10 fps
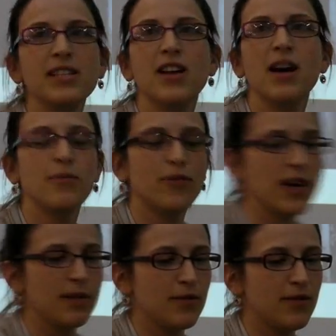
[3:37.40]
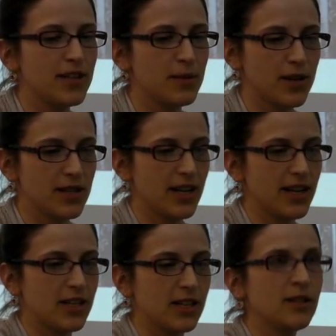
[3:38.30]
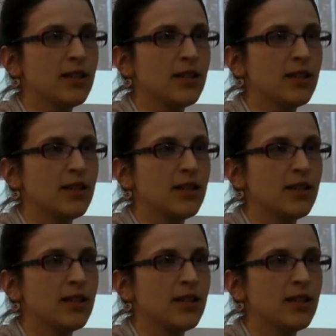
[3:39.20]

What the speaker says: time frame of this presentation,